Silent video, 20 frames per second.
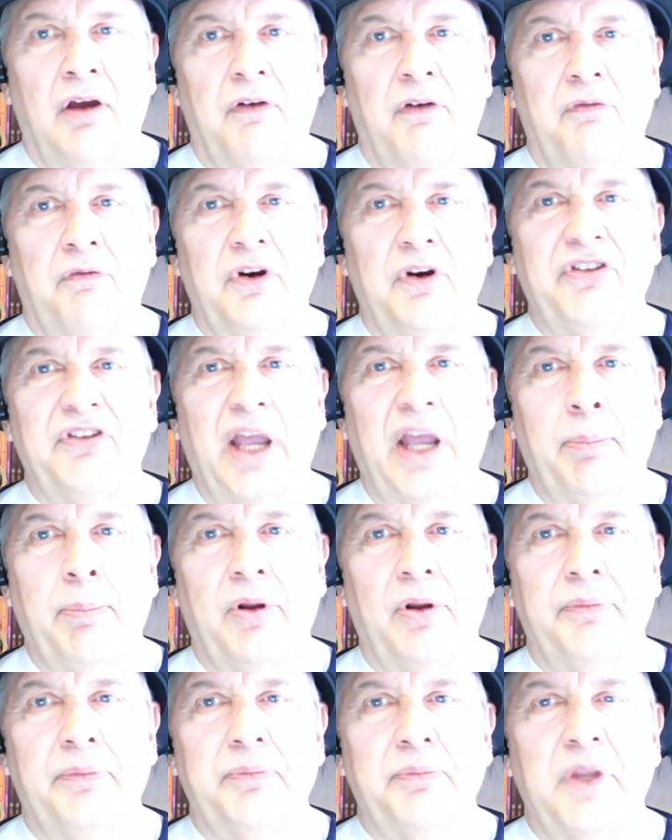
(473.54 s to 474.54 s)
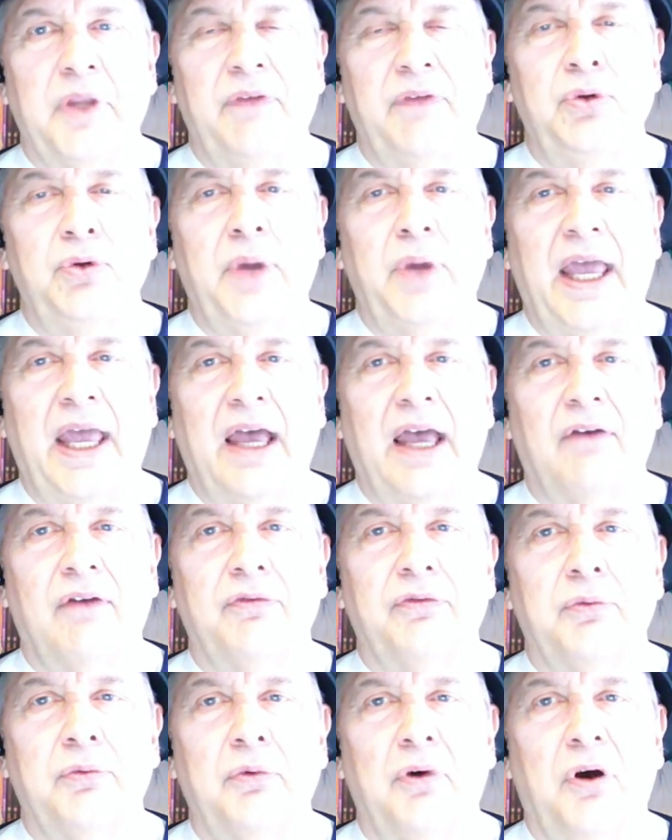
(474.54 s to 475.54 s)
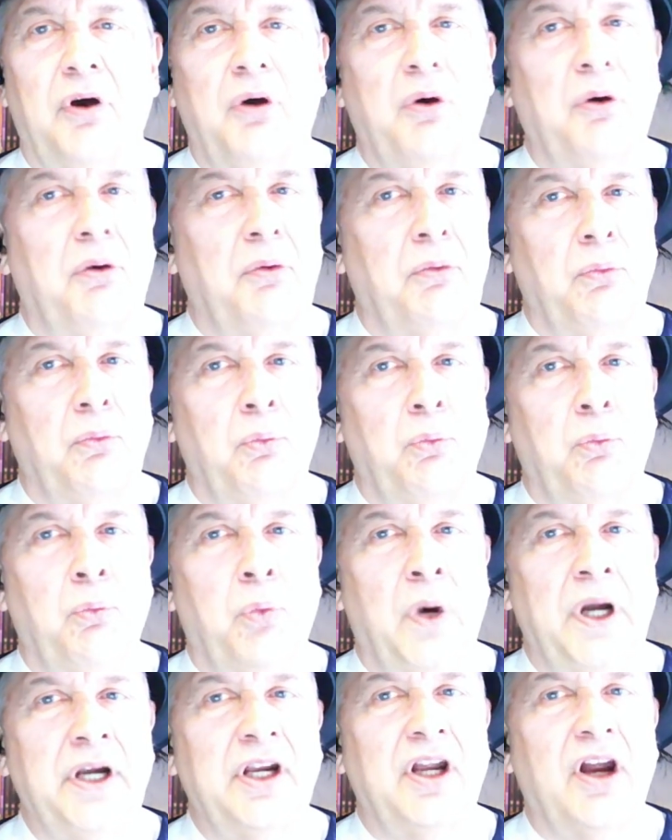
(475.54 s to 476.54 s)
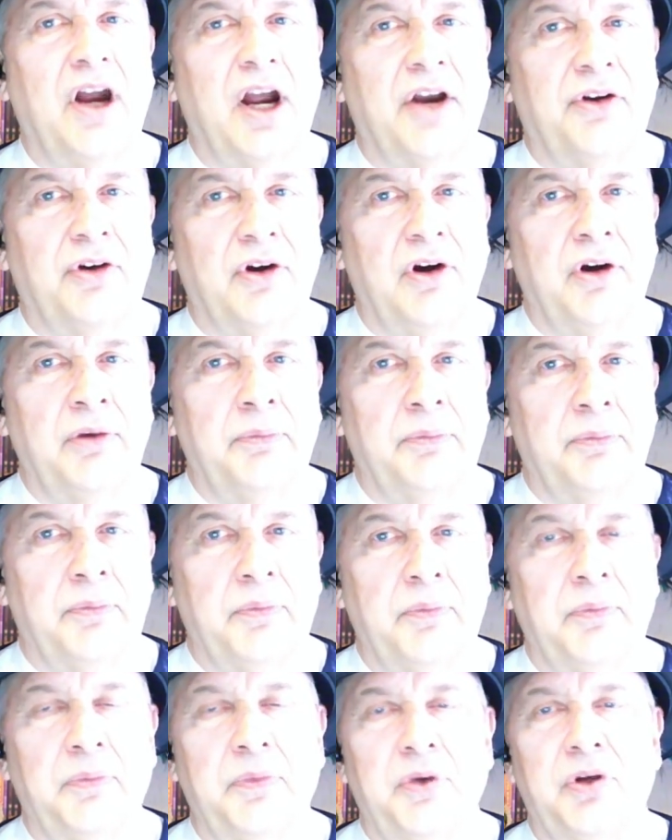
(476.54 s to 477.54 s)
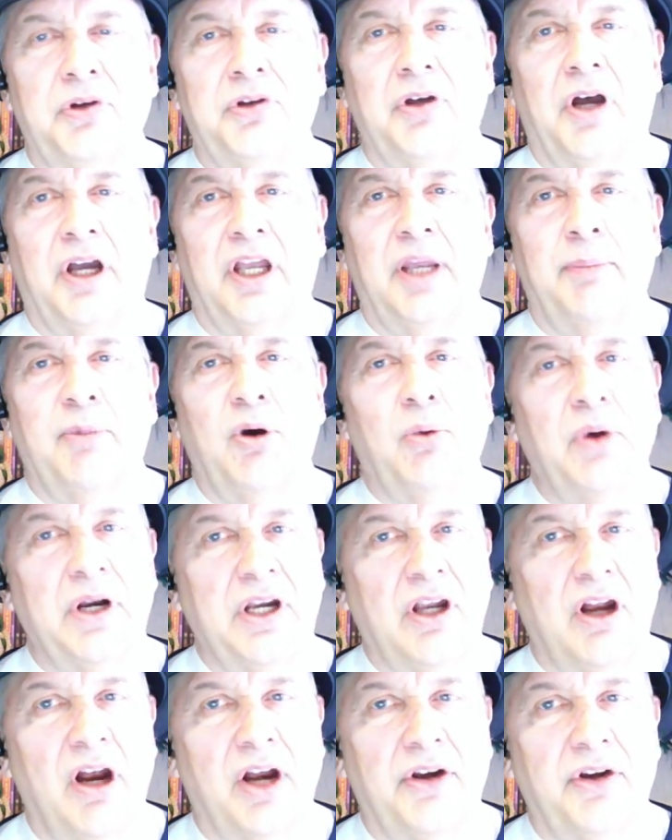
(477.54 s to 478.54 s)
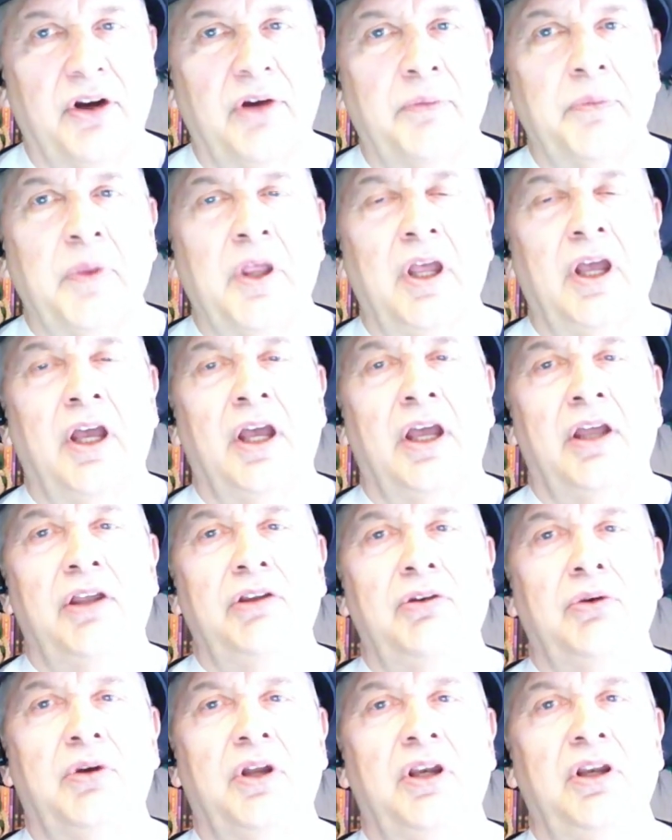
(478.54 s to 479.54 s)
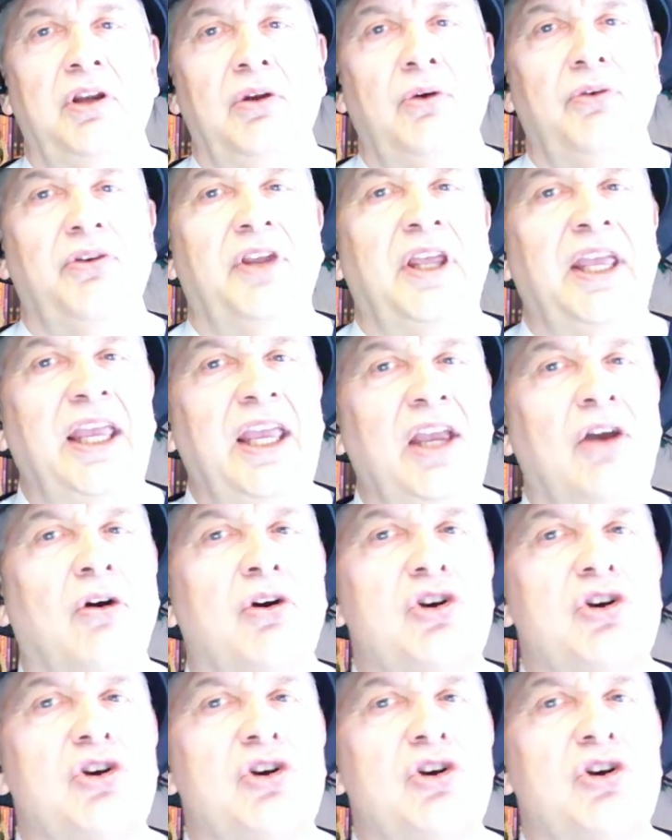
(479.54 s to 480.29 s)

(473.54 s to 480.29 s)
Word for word: For example, if you have one character, you're talking about one character, you can use he or